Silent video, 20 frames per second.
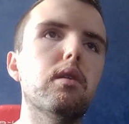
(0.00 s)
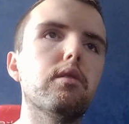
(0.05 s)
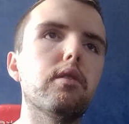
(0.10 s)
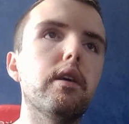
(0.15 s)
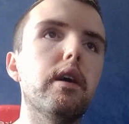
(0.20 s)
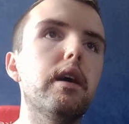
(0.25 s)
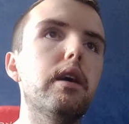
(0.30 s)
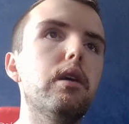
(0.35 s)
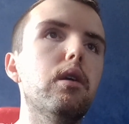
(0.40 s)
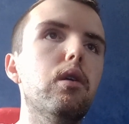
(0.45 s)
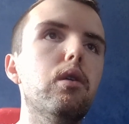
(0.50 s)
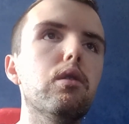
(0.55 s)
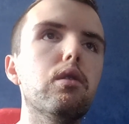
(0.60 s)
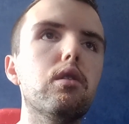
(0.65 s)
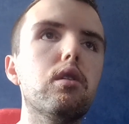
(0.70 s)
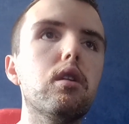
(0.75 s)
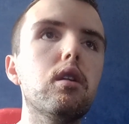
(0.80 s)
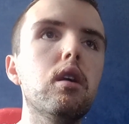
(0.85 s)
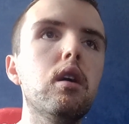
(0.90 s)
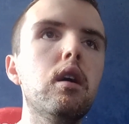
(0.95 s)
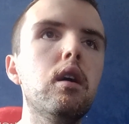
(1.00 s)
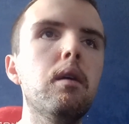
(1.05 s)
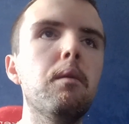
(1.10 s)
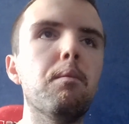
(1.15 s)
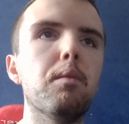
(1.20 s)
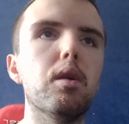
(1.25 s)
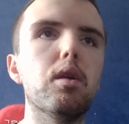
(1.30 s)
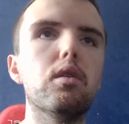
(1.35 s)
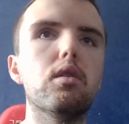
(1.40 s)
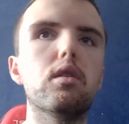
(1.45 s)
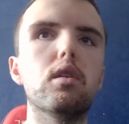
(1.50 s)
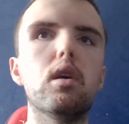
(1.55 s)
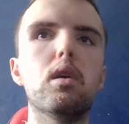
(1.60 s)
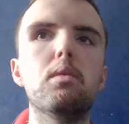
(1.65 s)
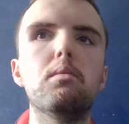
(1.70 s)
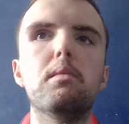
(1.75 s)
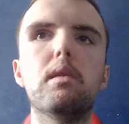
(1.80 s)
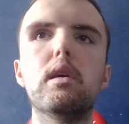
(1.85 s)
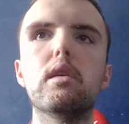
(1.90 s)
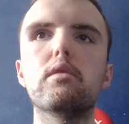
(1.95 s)
chaos and
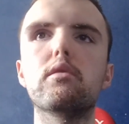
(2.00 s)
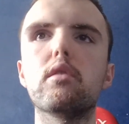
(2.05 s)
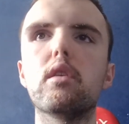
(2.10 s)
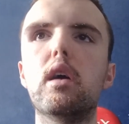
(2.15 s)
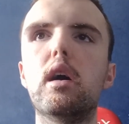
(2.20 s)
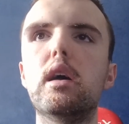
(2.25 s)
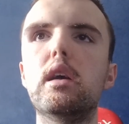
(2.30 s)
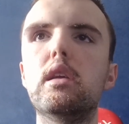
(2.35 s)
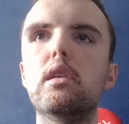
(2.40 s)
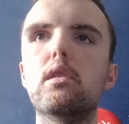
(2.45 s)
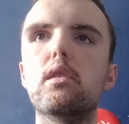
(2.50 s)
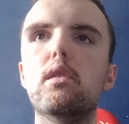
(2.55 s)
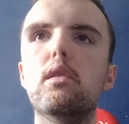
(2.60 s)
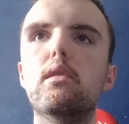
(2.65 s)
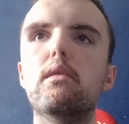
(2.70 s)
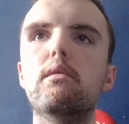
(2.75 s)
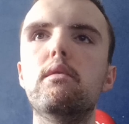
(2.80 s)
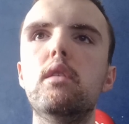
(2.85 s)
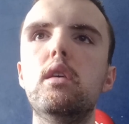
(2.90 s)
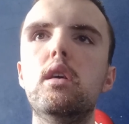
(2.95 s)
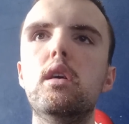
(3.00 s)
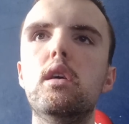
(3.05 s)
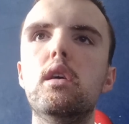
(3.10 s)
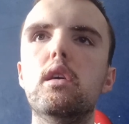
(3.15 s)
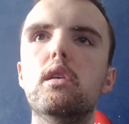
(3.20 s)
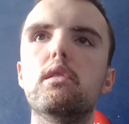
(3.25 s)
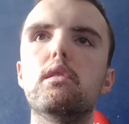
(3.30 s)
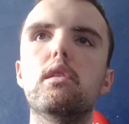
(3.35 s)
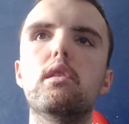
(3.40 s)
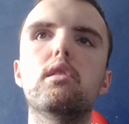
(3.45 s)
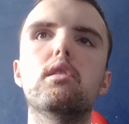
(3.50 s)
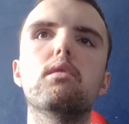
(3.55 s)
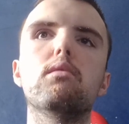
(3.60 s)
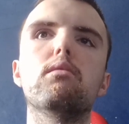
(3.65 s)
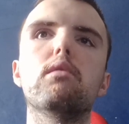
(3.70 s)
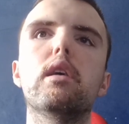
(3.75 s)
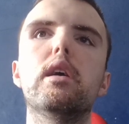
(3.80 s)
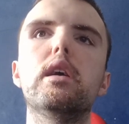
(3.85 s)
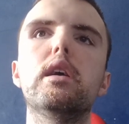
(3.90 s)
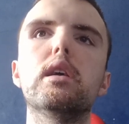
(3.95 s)
so much kind of
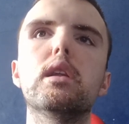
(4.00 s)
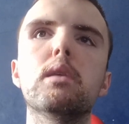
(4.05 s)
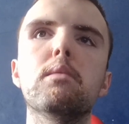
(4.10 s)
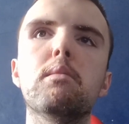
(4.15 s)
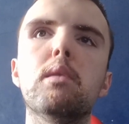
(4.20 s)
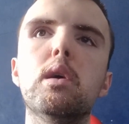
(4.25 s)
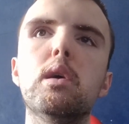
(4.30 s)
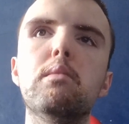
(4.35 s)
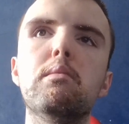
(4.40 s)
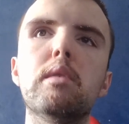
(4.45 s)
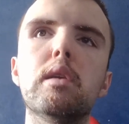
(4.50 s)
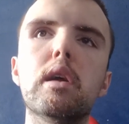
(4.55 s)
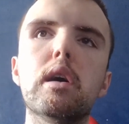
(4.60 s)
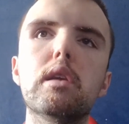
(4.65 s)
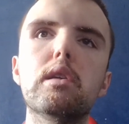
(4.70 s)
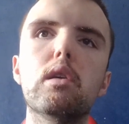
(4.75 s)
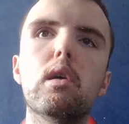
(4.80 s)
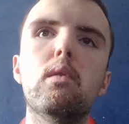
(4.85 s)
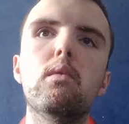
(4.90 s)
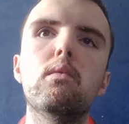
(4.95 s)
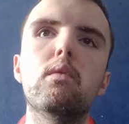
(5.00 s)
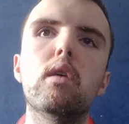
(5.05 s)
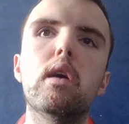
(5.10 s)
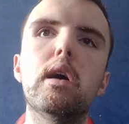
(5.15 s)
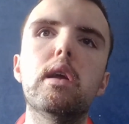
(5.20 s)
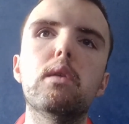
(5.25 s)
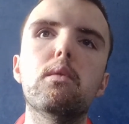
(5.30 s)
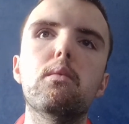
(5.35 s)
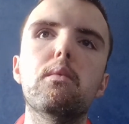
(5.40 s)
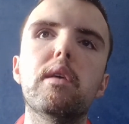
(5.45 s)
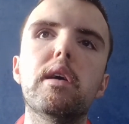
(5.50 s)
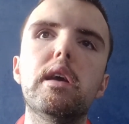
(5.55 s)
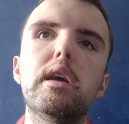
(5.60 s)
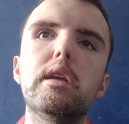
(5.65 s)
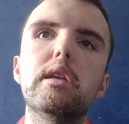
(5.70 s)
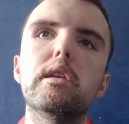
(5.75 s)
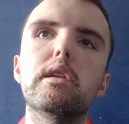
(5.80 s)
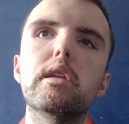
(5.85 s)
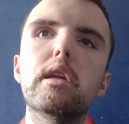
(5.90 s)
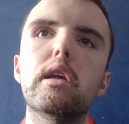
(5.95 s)
disarray at the moment. I don't like the
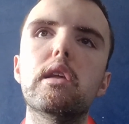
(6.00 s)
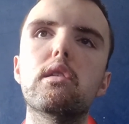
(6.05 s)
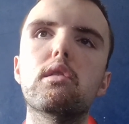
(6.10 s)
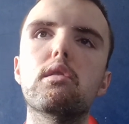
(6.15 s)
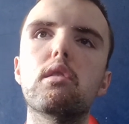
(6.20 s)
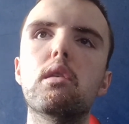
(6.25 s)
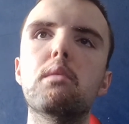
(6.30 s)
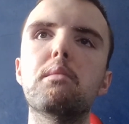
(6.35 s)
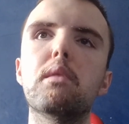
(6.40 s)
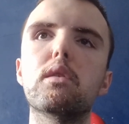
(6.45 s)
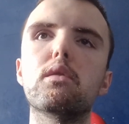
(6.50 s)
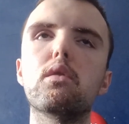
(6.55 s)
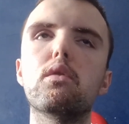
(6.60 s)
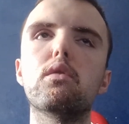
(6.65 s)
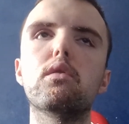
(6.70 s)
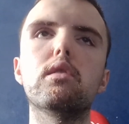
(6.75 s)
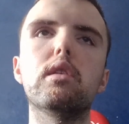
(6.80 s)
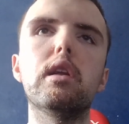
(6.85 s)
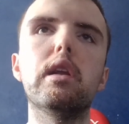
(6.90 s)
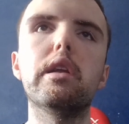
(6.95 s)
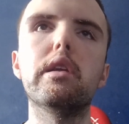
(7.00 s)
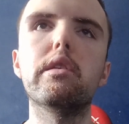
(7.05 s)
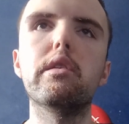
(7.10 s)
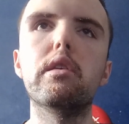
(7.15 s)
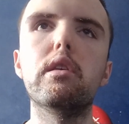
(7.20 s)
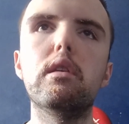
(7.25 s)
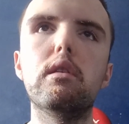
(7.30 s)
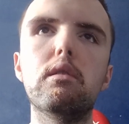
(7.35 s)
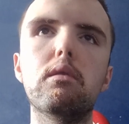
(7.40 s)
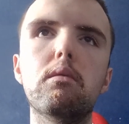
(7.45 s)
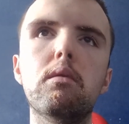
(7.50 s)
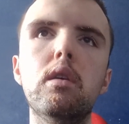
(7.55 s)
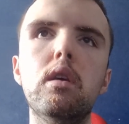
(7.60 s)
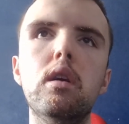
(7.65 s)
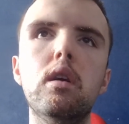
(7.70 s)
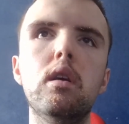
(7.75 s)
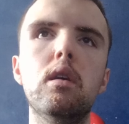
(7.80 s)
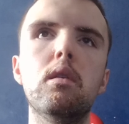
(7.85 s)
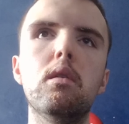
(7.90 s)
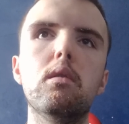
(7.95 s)
way that there's so much hostility,
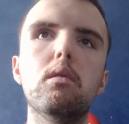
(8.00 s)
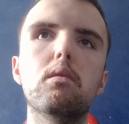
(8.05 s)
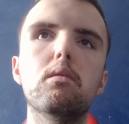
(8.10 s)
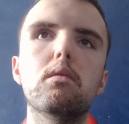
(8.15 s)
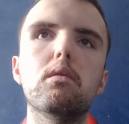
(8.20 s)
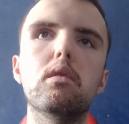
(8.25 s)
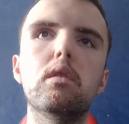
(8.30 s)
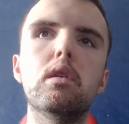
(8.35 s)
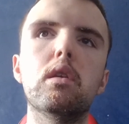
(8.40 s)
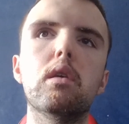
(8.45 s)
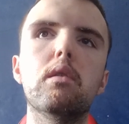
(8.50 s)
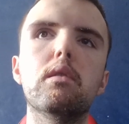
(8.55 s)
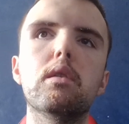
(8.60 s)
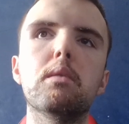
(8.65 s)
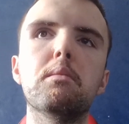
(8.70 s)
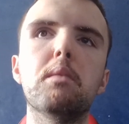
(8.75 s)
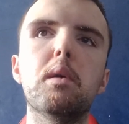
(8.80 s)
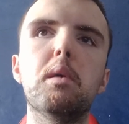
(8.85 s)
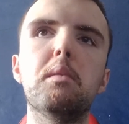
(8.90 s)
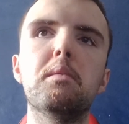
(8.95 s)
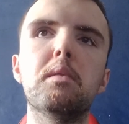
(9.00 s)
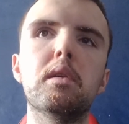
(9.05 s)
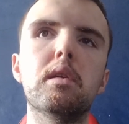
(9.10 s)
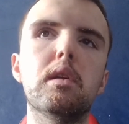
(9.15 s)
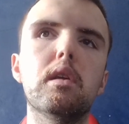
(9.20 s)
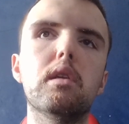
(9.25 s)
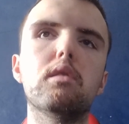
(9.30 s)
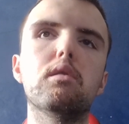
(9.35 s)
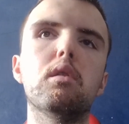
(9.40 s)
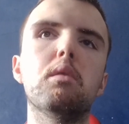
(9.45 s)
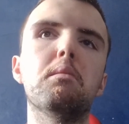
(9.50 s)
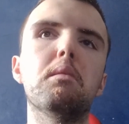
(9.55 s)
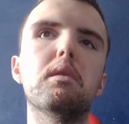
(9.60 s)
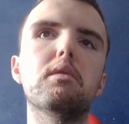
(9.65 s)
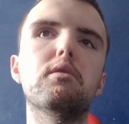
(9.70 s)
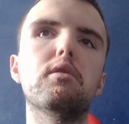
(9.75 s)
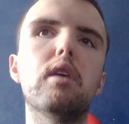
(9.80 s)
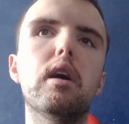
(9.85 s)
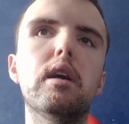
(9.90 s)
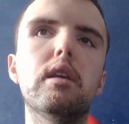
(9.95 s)
you know, at the moment, and there's so
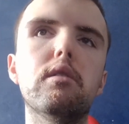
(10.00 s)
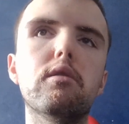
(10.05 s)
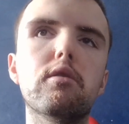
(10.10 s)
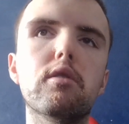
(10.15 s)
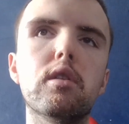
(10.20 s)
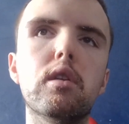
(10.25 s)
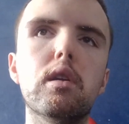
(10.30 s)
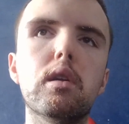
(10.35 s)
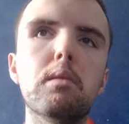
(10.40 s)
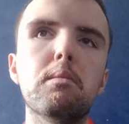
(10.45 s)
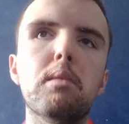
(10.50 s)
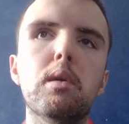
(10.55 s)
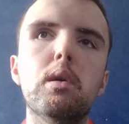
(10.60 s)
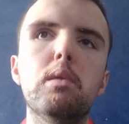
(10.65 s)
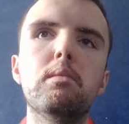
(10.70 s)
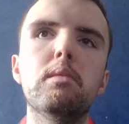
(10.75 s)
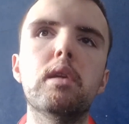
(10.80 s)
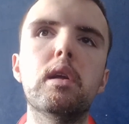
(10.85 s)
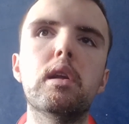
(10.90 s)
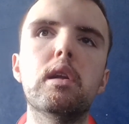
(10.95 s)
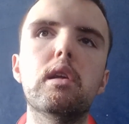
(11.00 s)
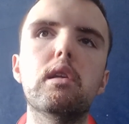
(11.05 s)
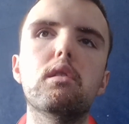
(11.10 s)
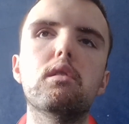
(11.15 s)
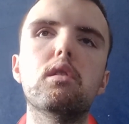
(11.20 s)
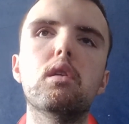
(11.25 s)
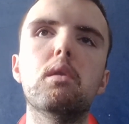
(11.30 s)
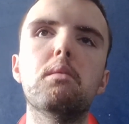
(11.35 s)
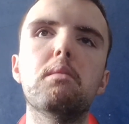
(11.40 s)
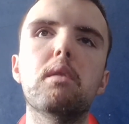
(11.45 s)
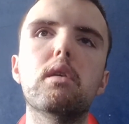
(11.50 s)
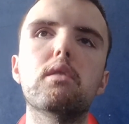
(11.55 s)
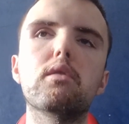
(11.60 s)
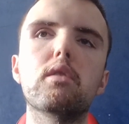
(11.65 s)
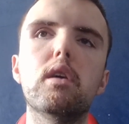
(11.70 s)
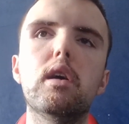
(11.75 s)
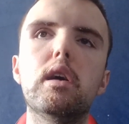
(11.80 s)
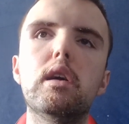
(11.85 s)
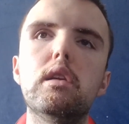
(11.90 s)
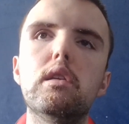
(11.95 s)
much tension at the moment, and there's so much
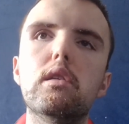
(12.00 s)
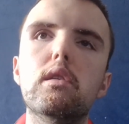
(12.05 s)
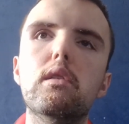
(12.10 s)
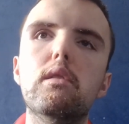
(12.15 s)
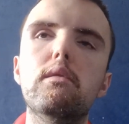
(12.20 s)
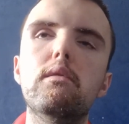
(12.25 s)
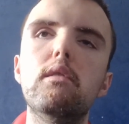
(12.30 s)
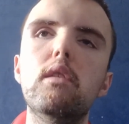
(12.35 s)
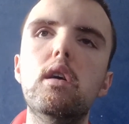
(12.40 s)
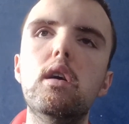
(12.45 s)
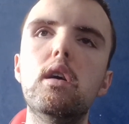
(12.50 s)
kind of,